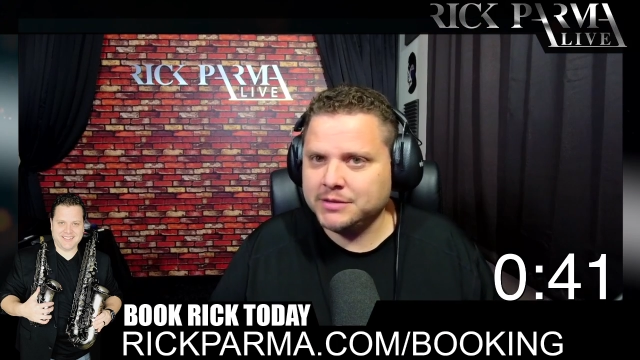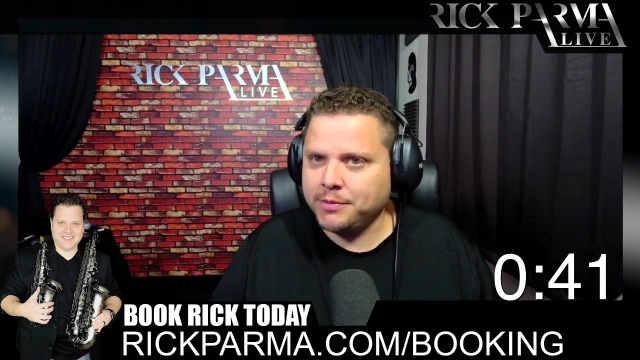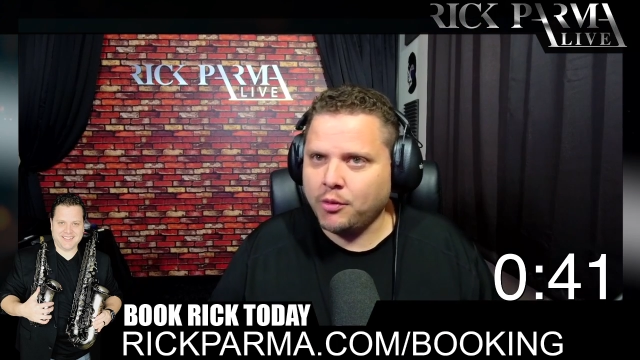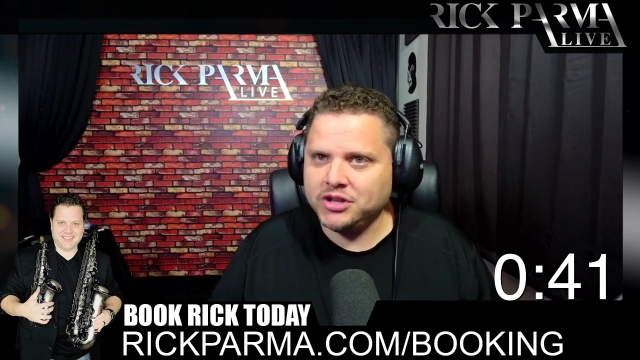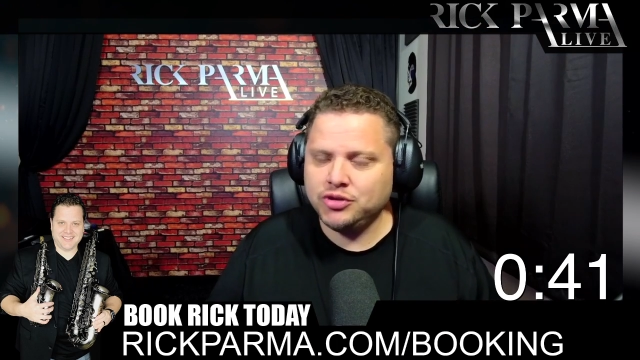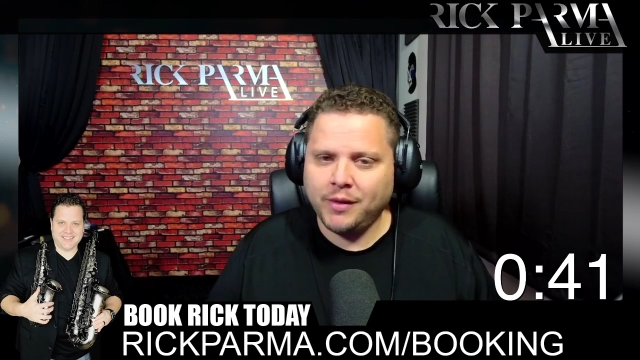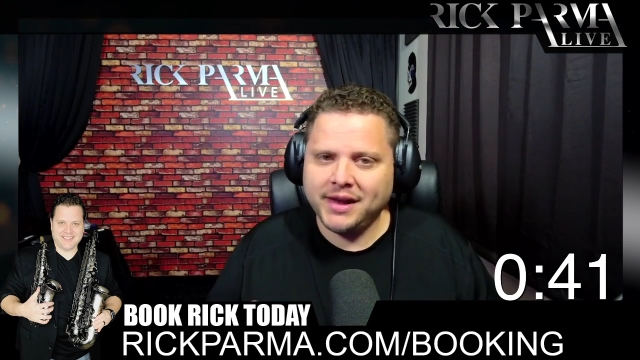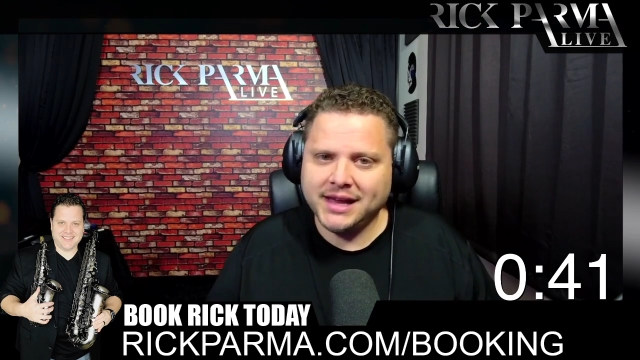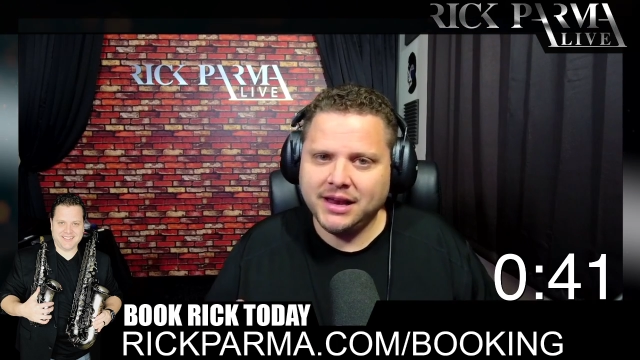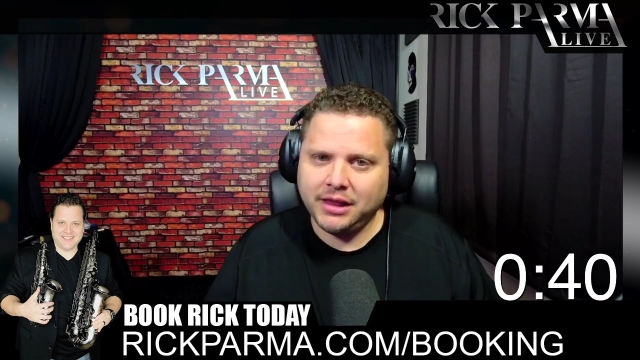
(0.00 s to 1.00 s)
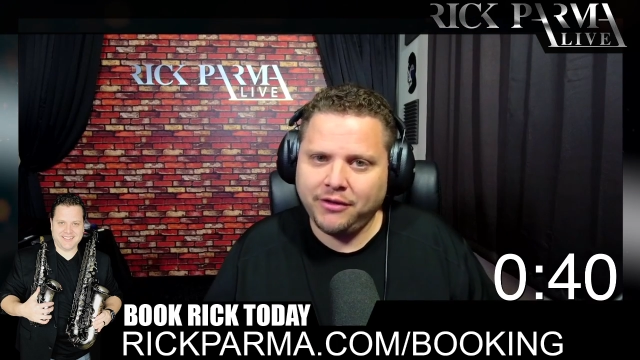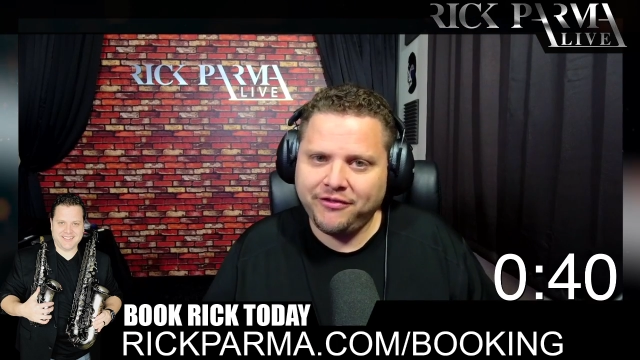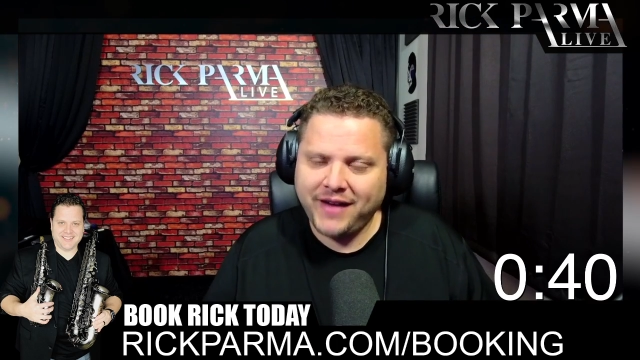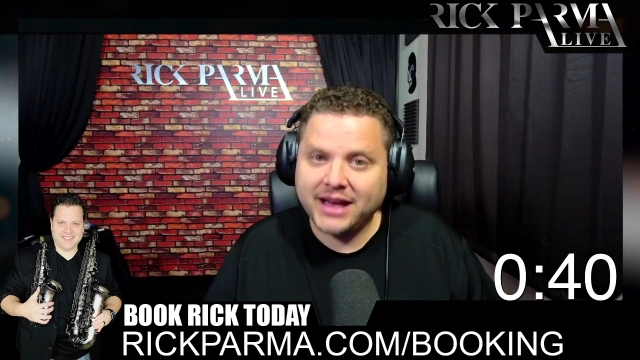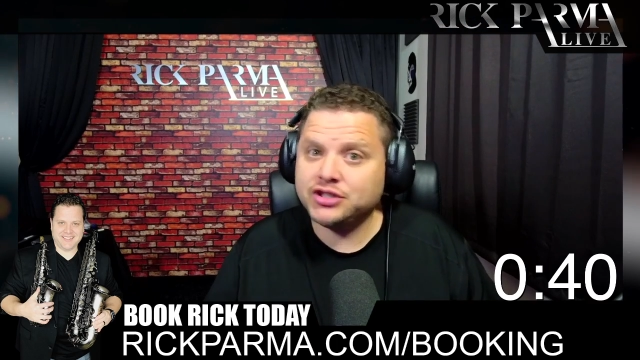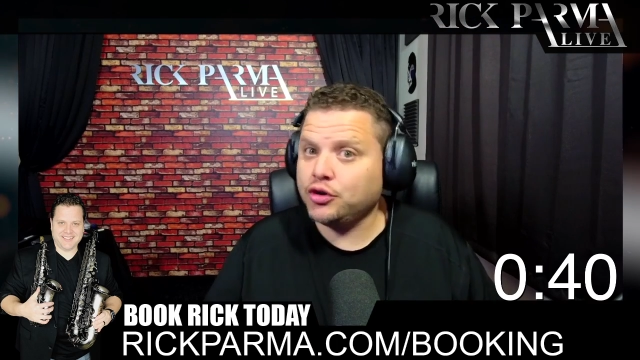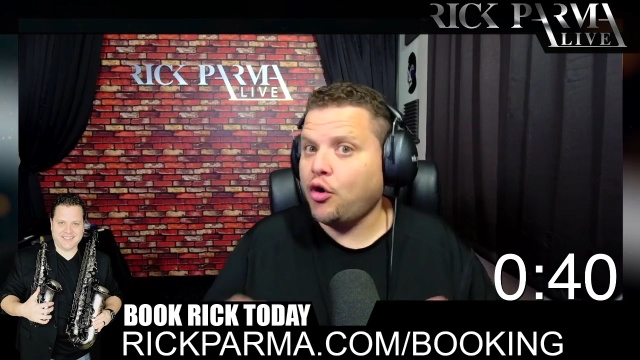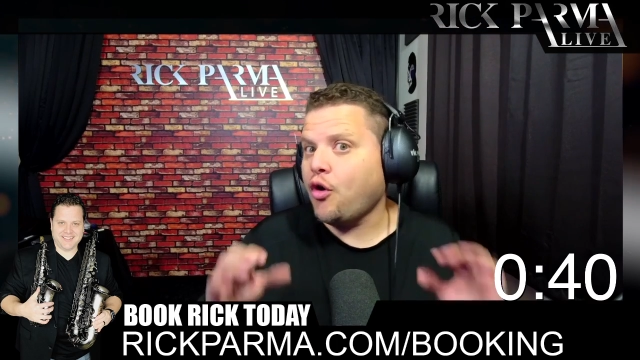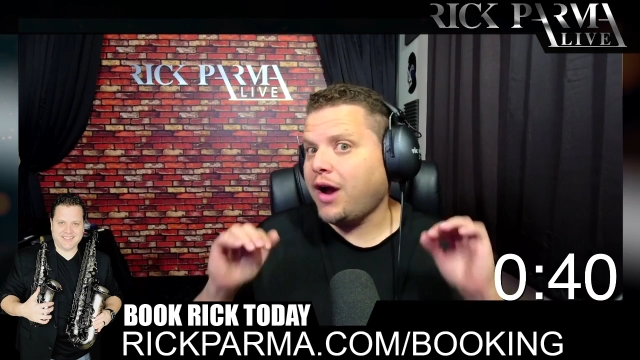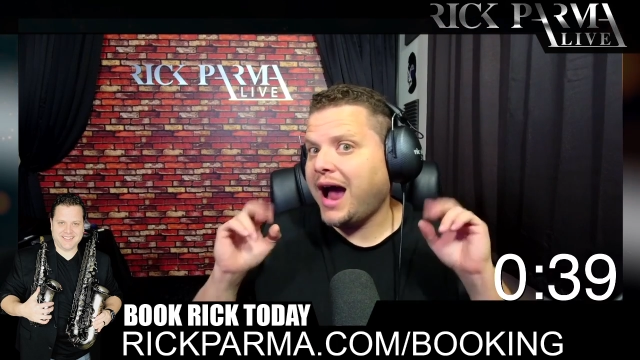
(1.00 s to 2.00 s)
but once you want to get a little faster
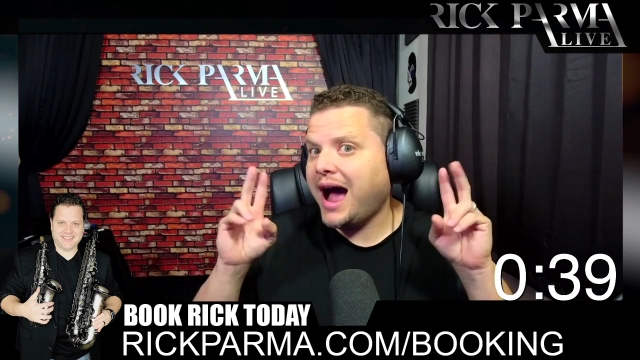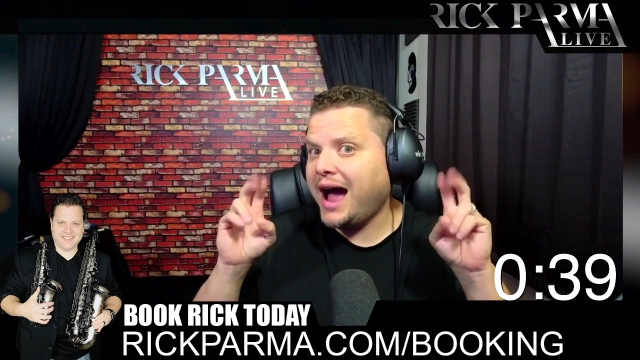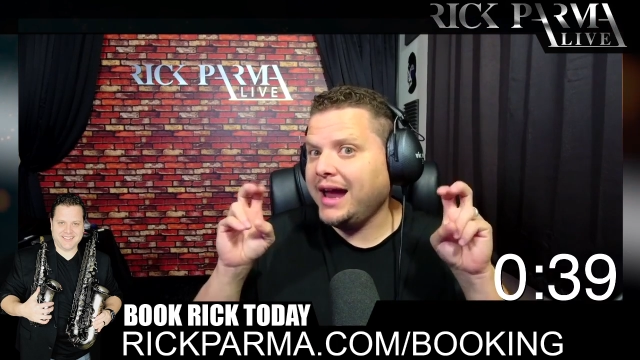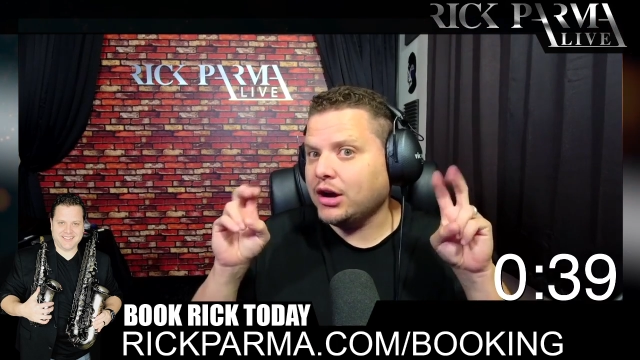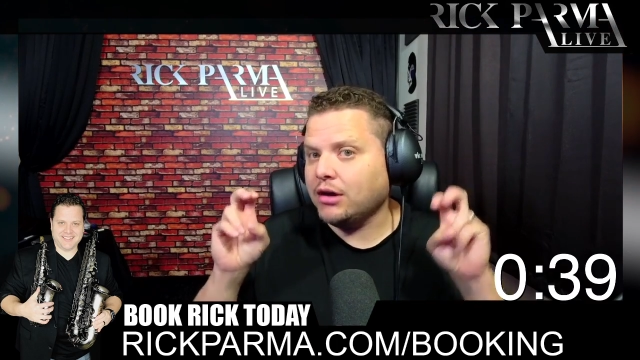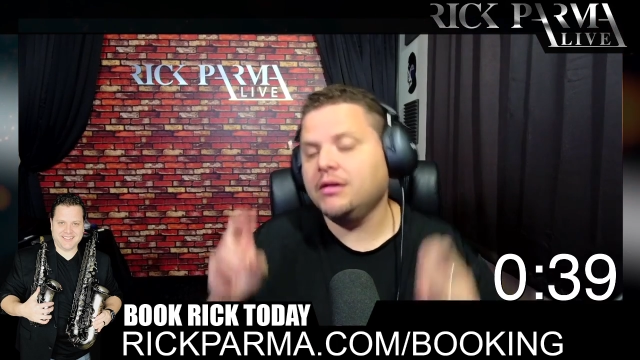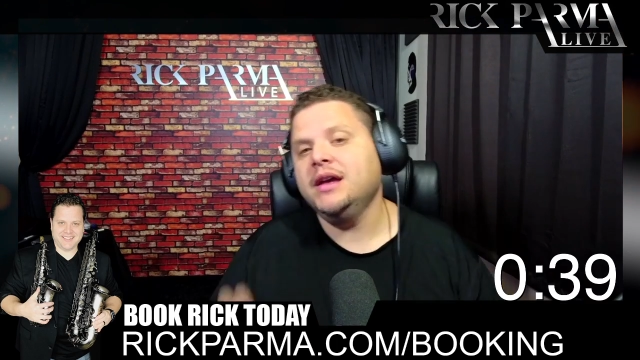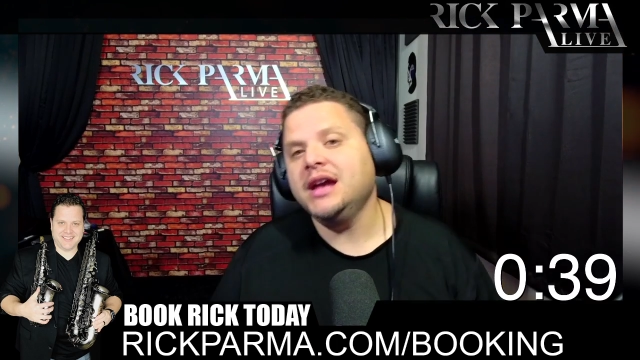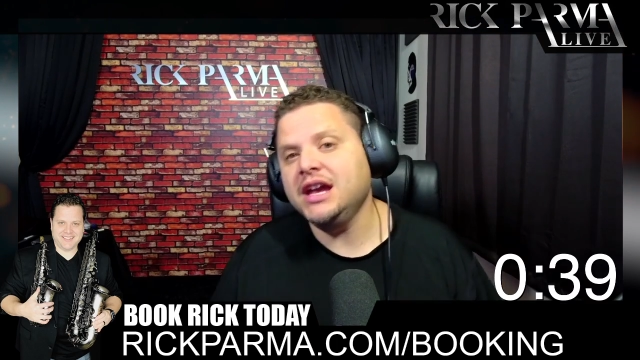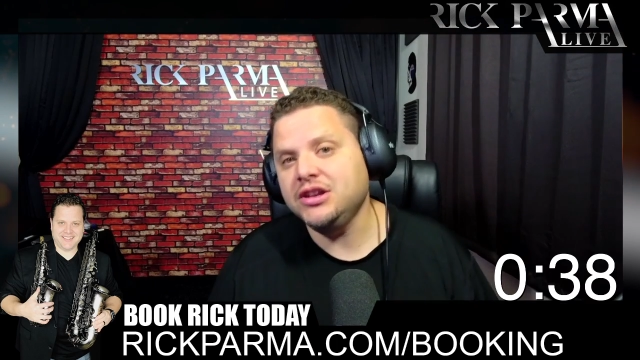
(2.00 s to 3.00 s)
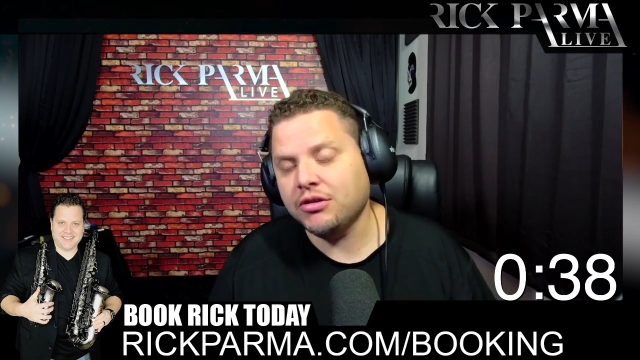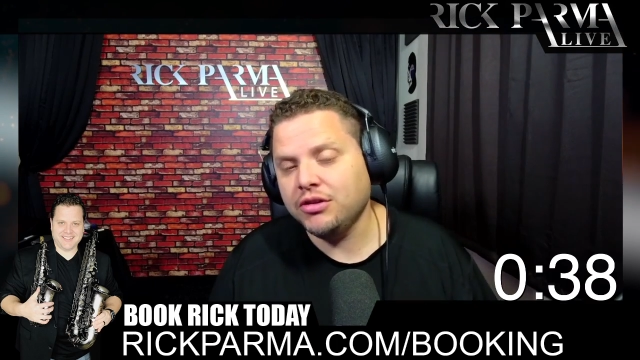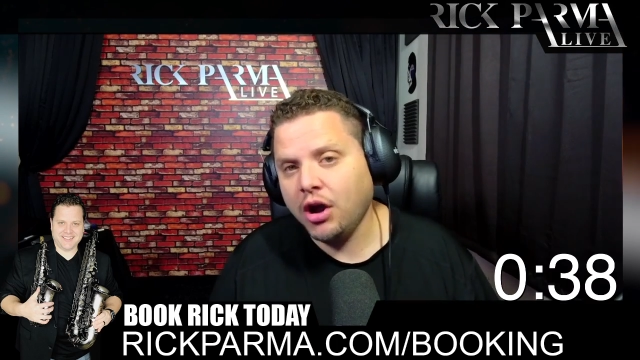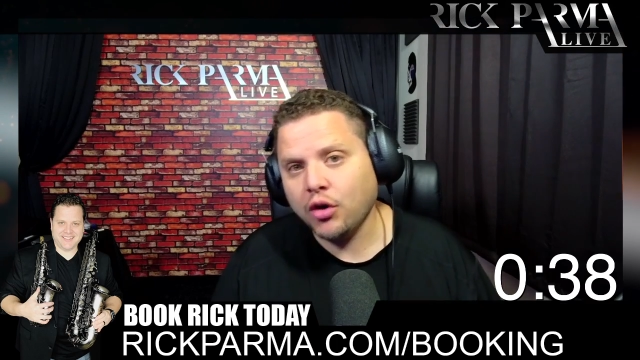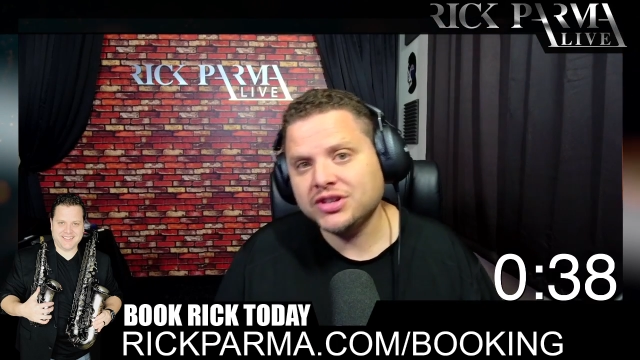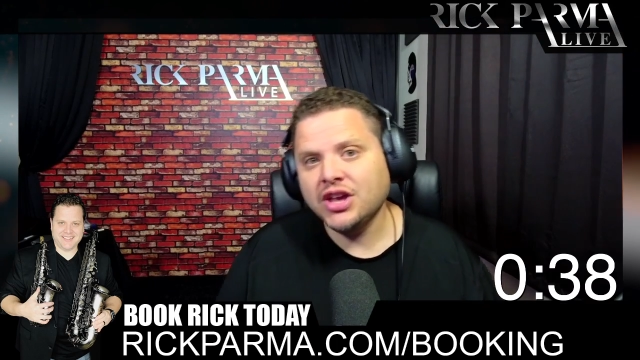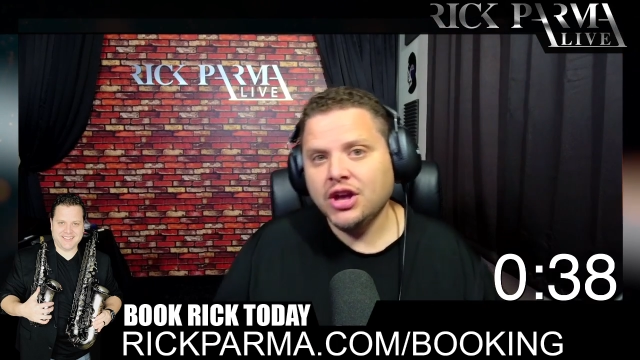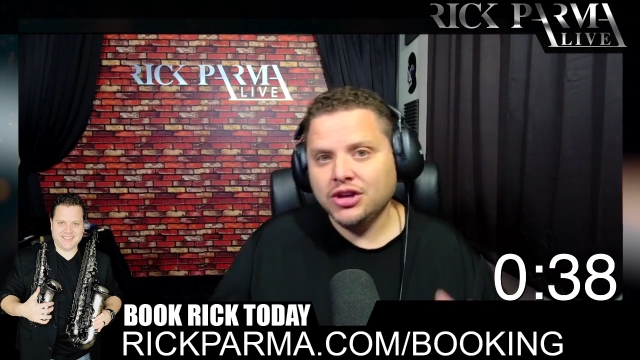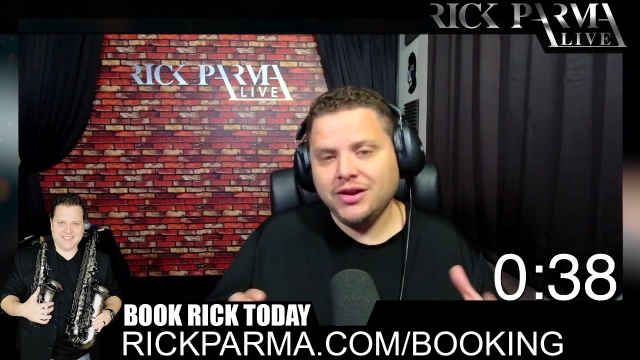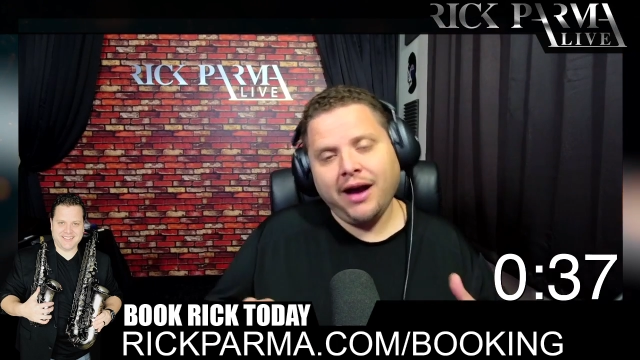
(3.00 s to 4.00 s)
or higher in your notes,
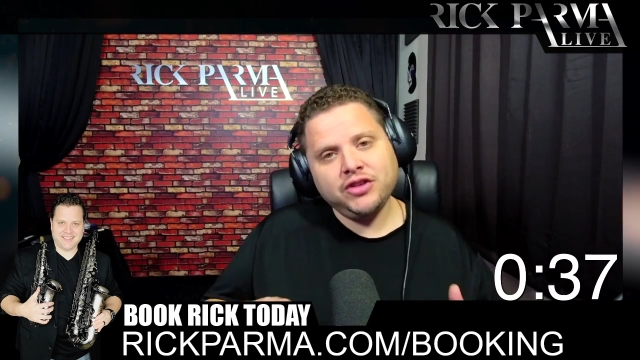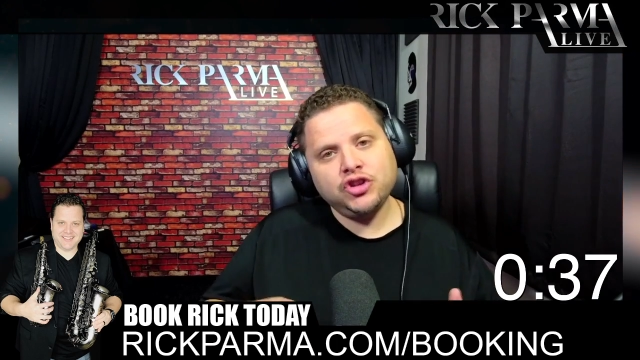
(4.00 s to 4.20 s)
you have to